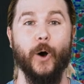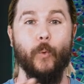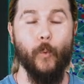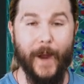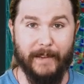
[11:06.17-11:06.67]
a
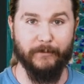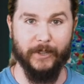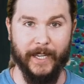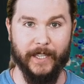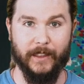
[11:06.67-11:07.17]

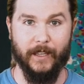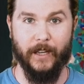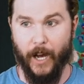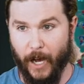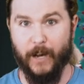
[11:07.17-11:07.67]
wavelength
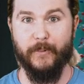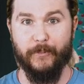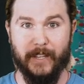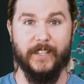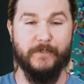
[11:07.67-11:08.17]

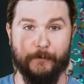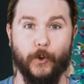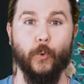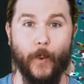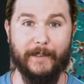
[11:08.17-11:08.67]
of this
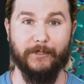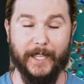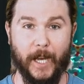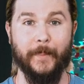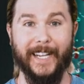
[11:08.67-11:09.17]
full
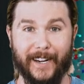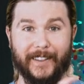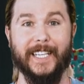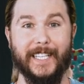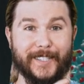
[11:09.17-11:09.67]
wavelength coming out of
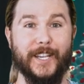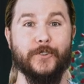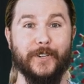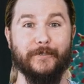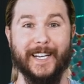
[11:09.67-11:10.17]
the keyless
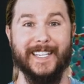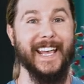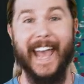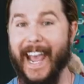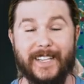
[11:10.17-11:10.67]
entry device,
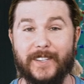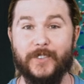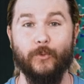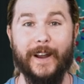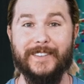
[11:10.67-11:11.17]
acts
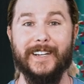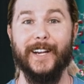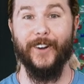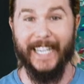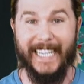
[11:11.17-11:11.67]
as a
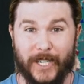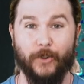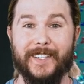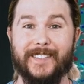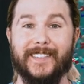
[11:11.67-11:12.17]
resonator,
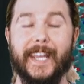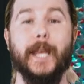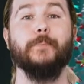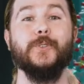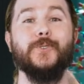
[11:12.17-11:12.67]
increases
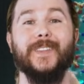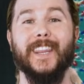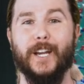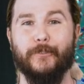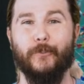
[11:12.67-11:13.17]
the amplitude,
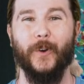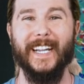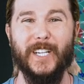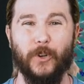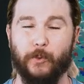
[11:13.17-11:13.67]
and therefore
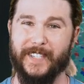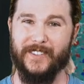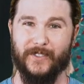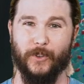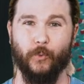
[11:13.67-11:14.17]

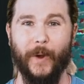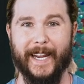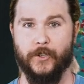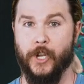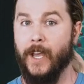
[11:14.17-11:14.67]
increases the
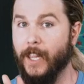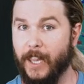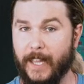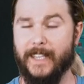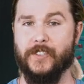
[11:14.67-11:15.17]
range.
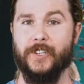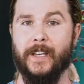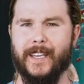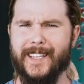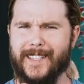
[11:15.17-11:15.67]
This
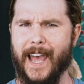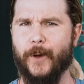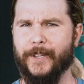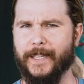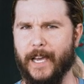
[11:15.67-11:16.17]
is
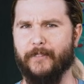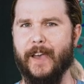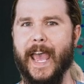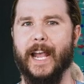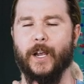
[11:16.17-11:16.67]
how the life
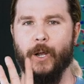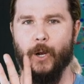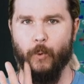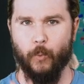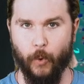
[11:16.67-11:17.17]
hack
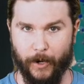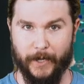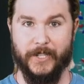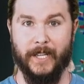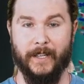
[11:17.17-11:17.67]

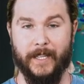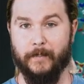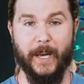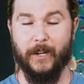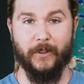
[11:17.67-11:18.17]
works.
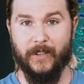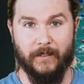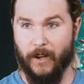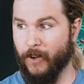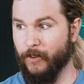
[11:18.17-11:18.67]
And better
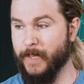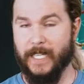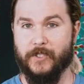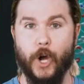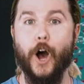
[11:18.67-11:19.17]
than all
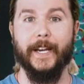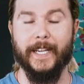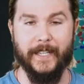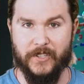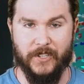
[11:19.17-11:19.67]
me
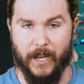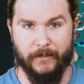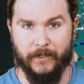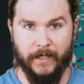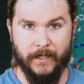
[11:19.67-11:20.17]
talking and
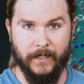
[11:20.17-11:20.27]
stuff,